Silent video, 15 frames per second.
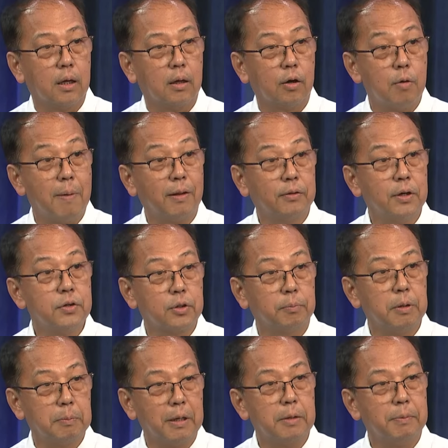commanders
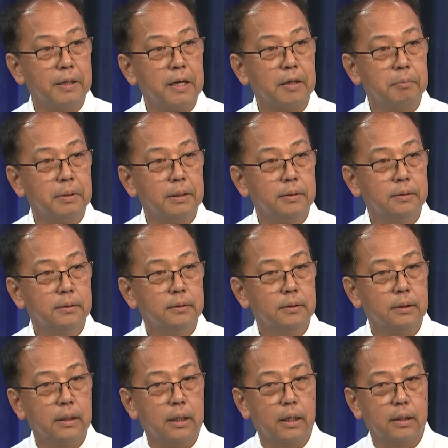of the Philippine Army.
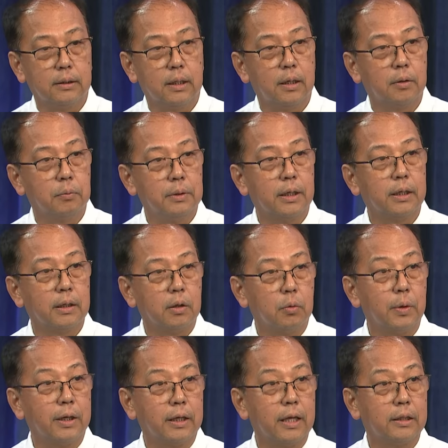And
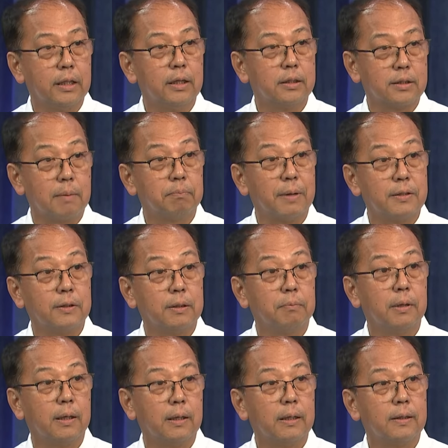we're getting some
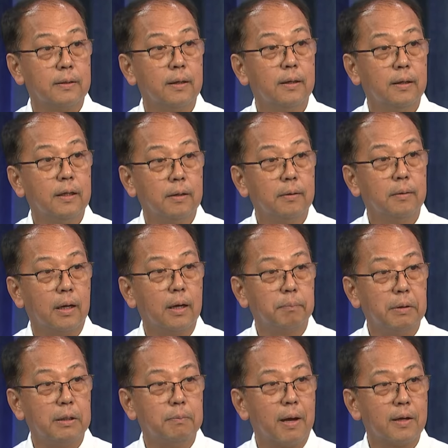positive
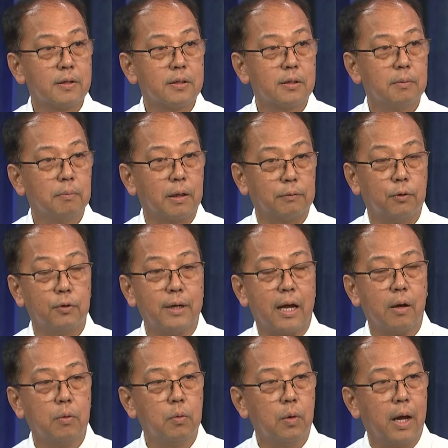feedbacks. But for
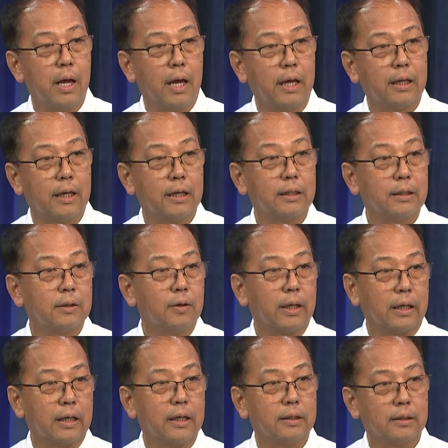now, I
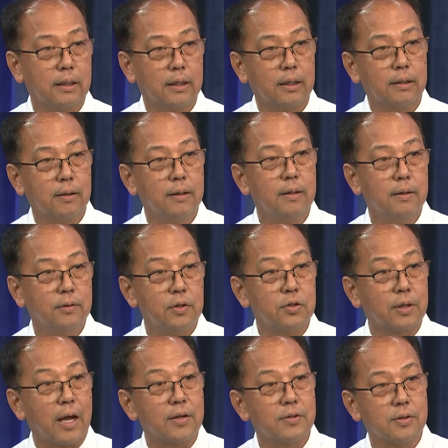cannot
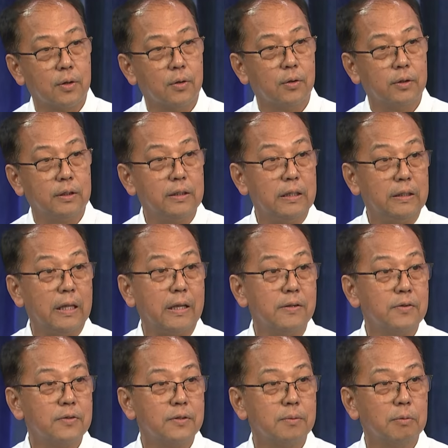discuss all the
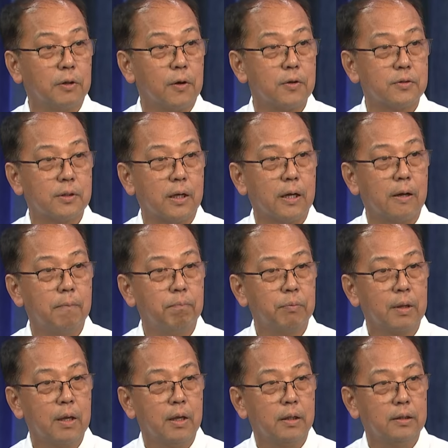details because
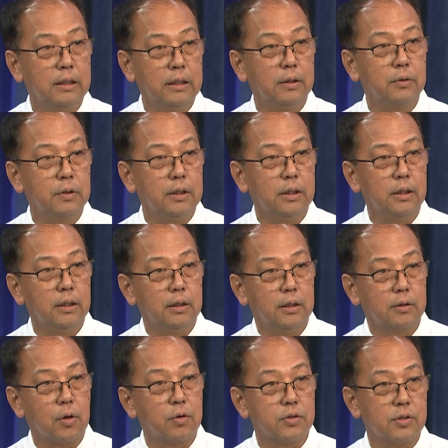
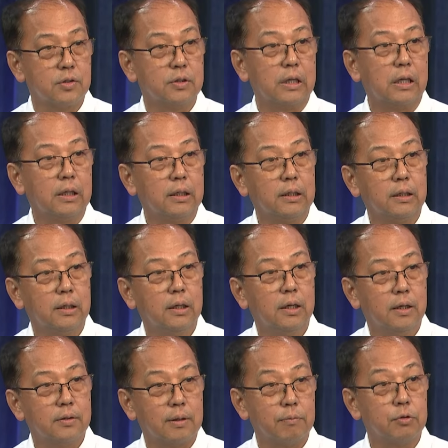the talks is still
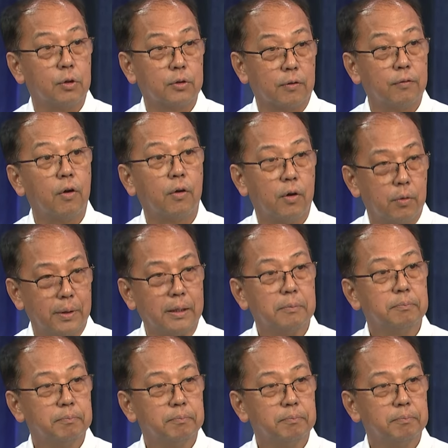some sort of ongoing.